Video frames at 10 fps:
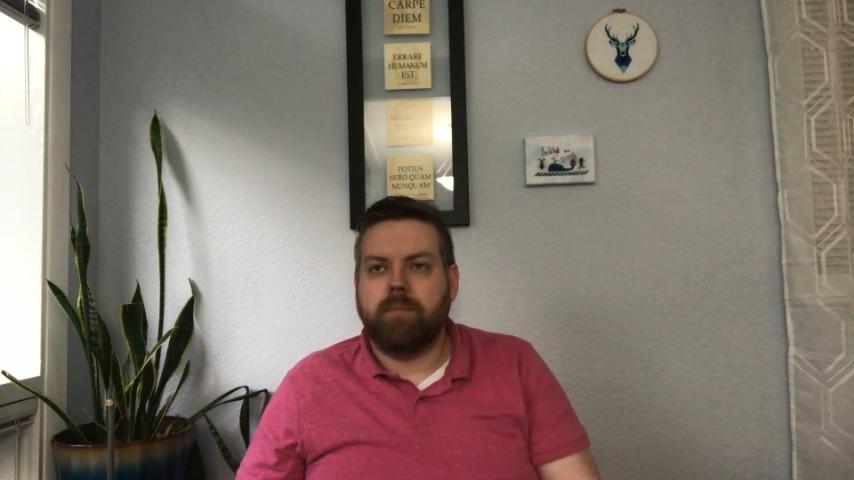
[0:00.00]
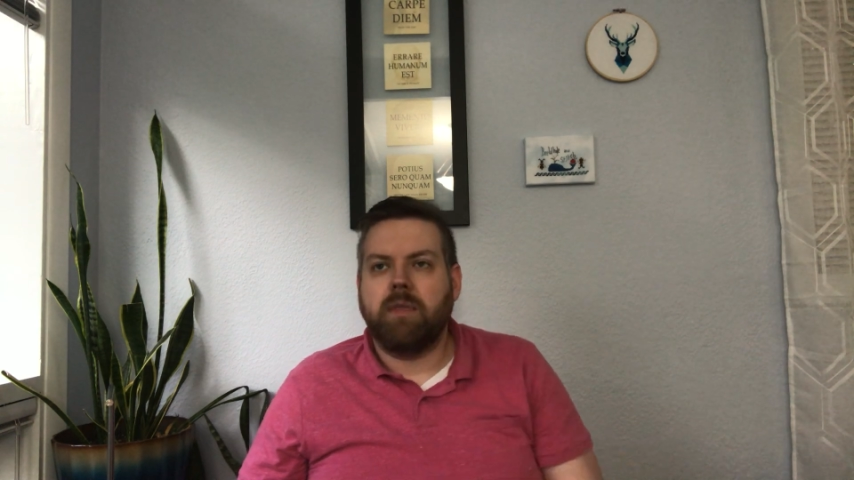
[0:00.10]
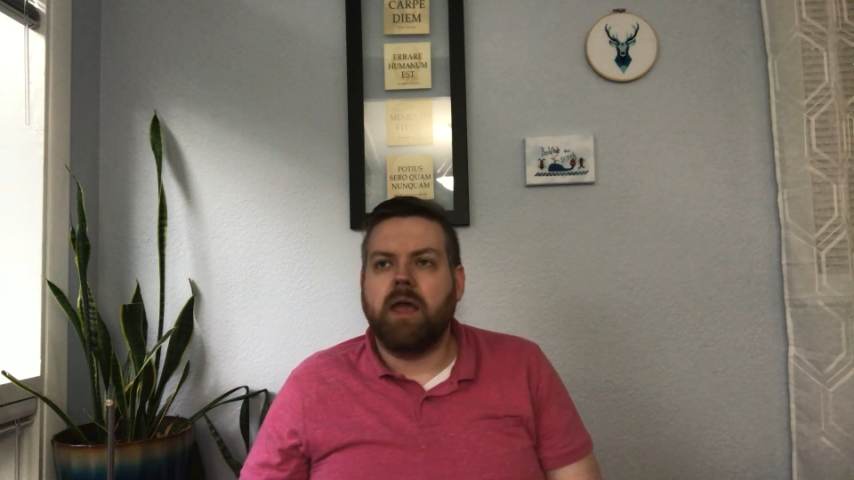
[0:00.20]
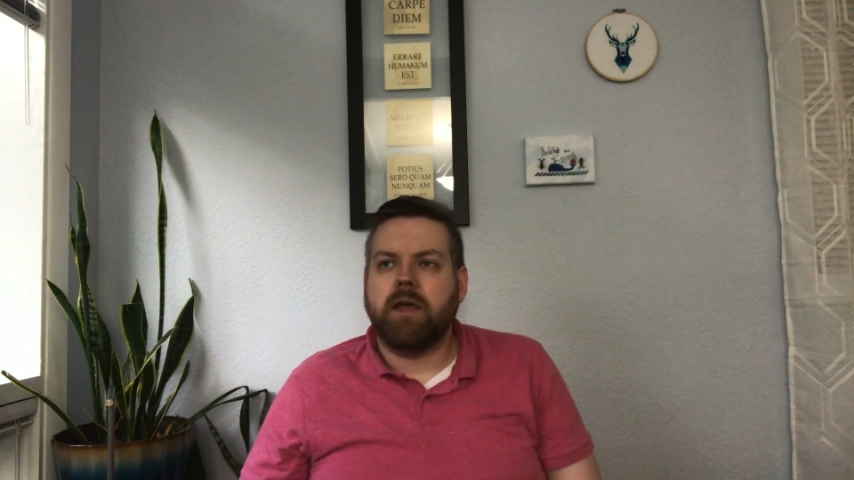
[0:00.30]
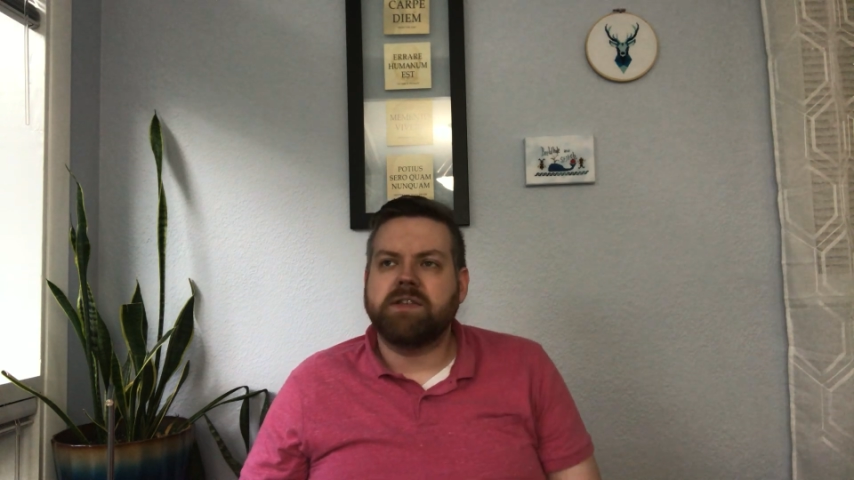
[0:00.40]

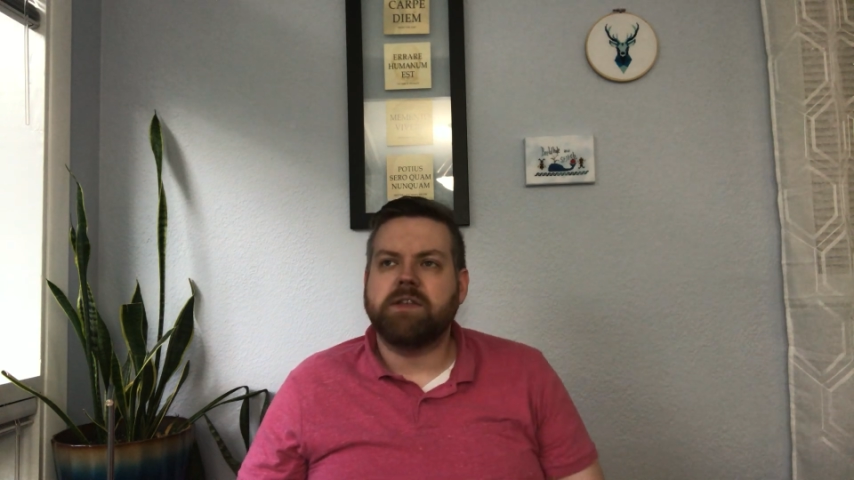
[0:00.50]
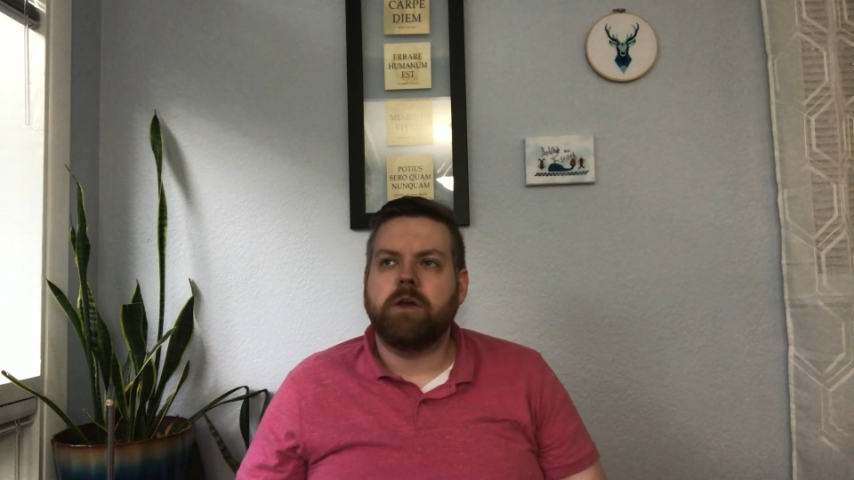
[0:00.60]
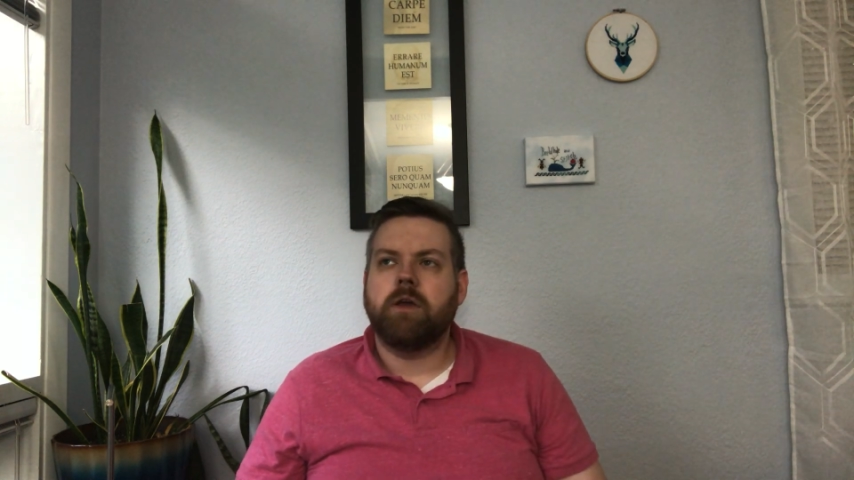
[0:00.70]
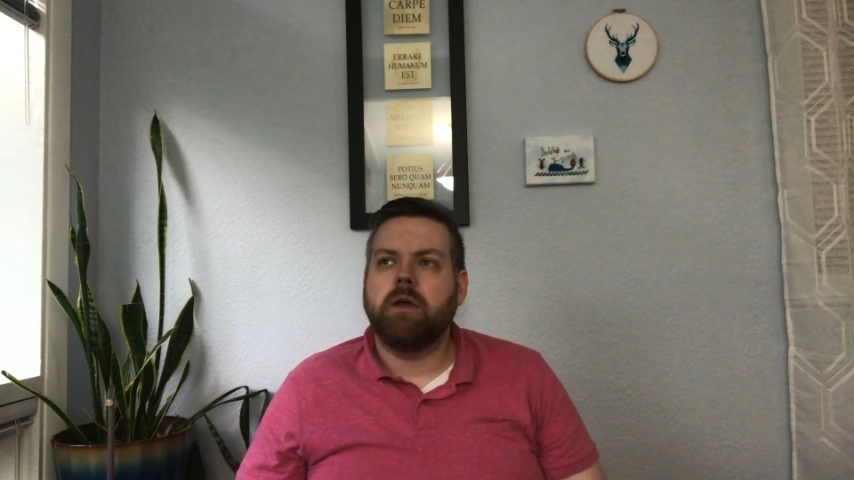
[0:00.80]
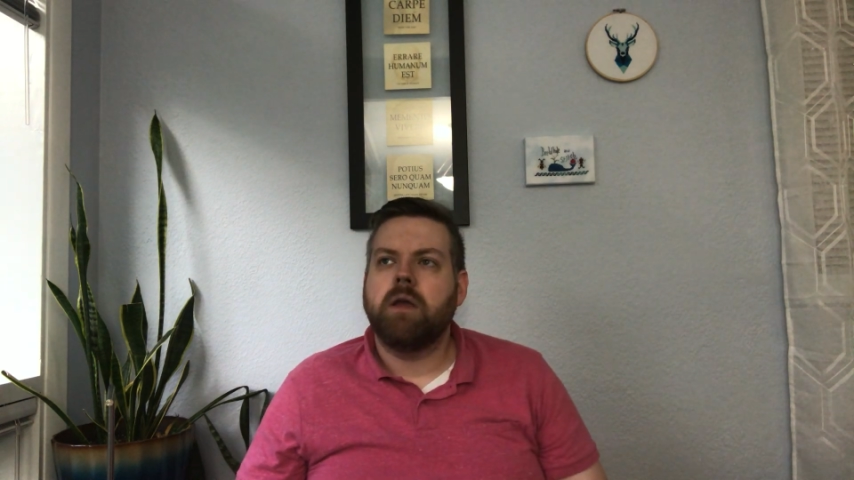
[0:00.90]
yeah, because
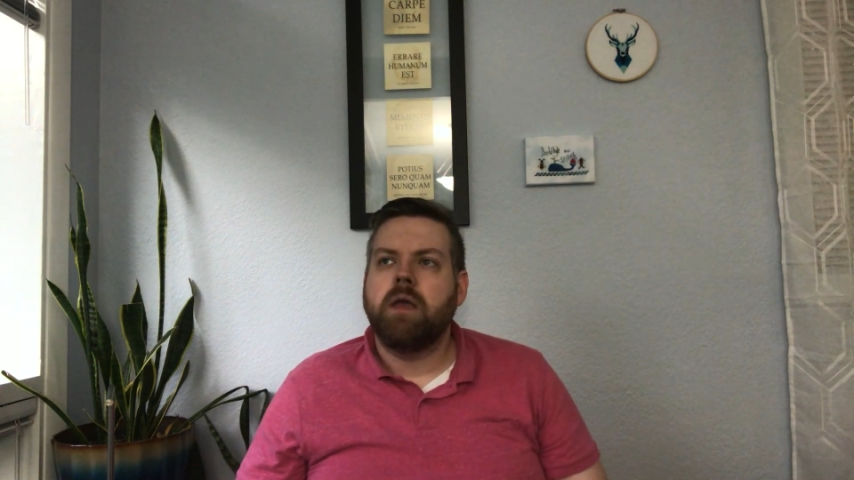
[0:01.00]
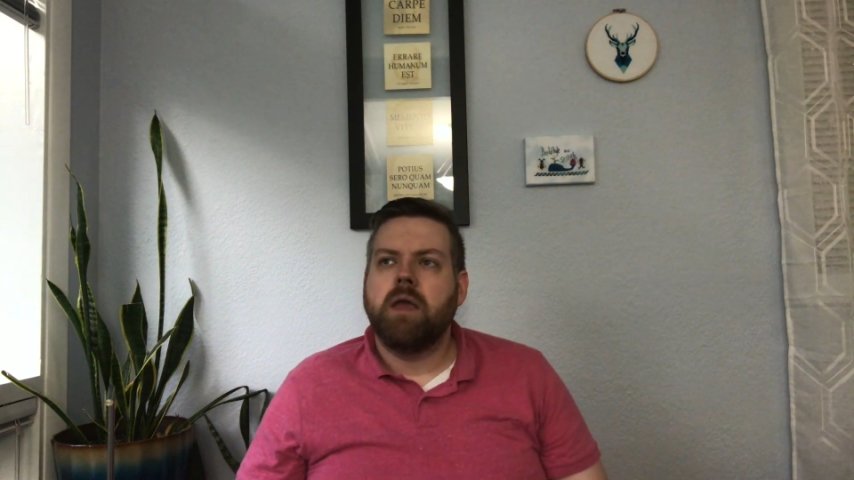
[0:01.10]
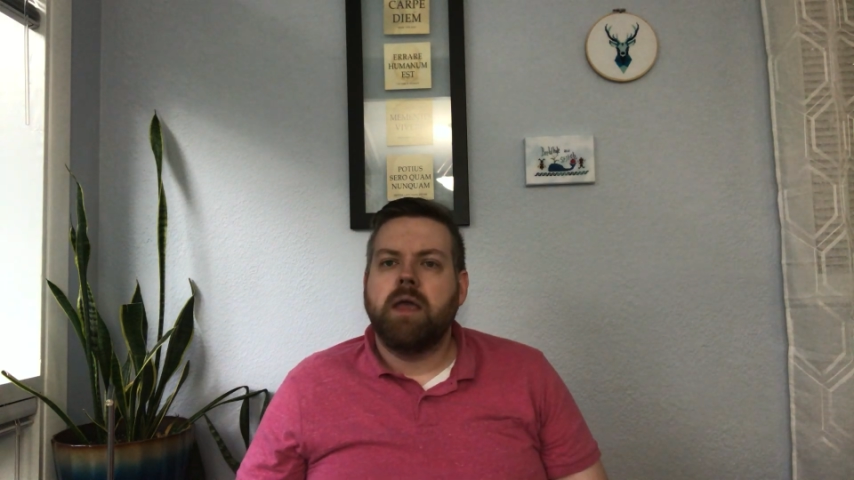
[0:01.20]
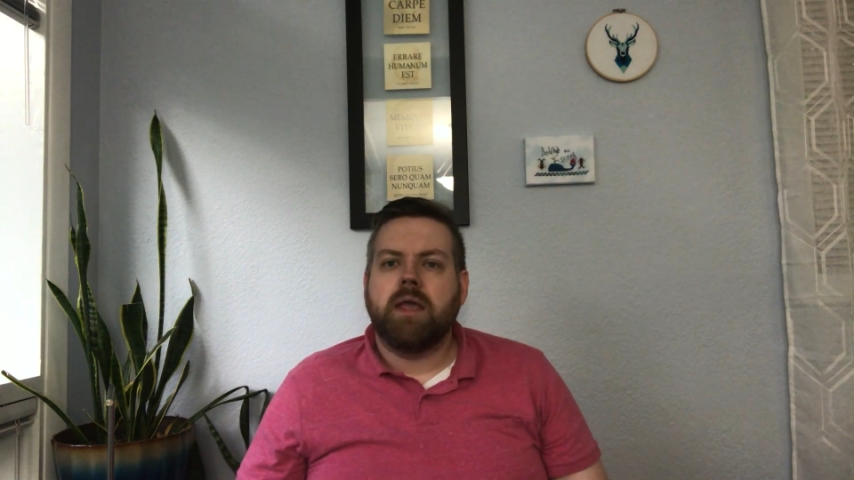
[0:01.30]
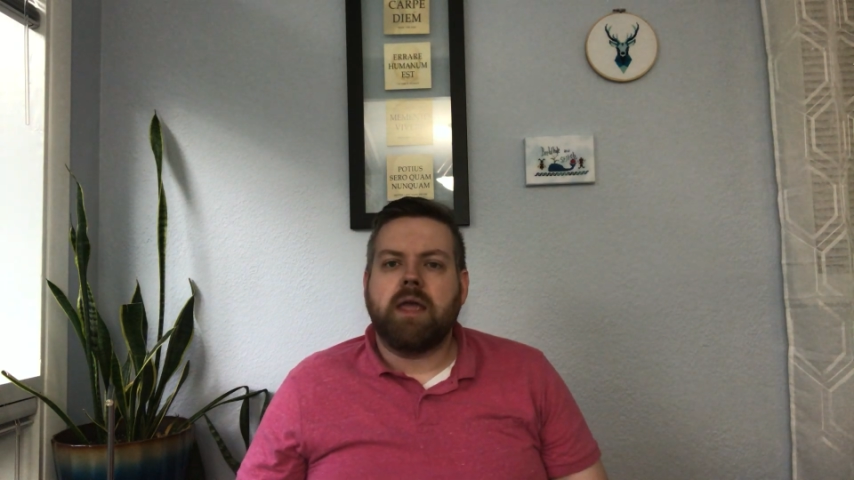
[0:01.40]
they're
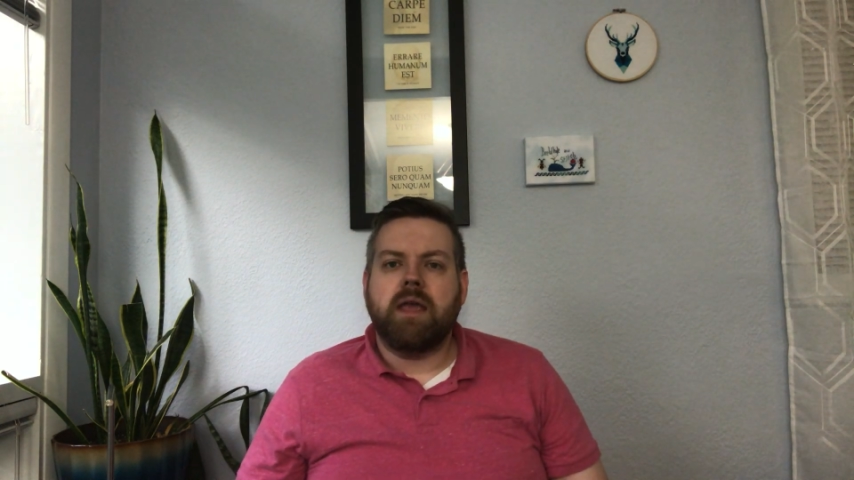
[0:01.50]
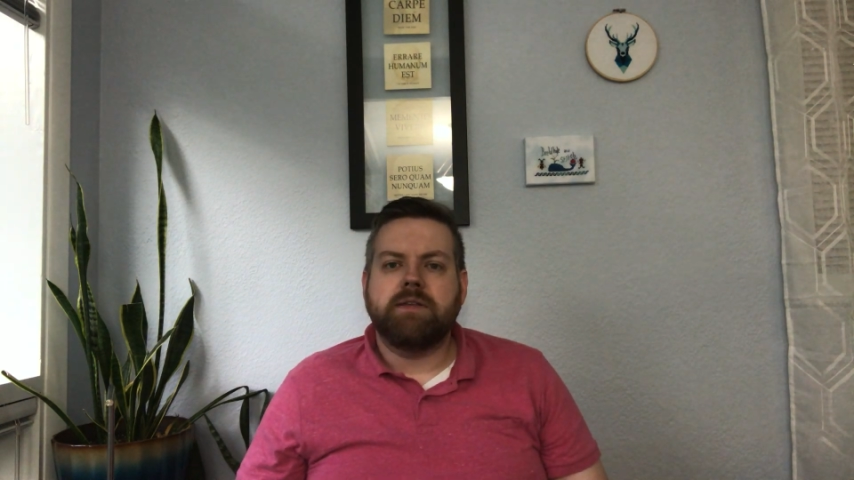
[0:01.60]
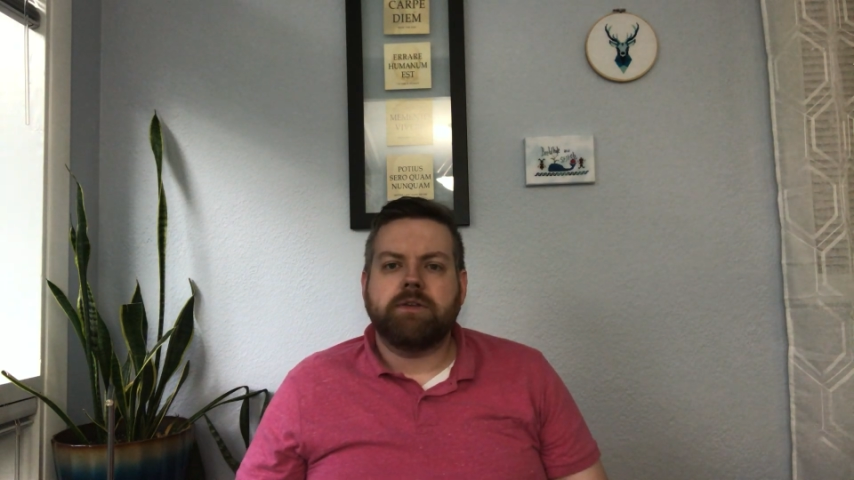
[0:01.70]
Kay's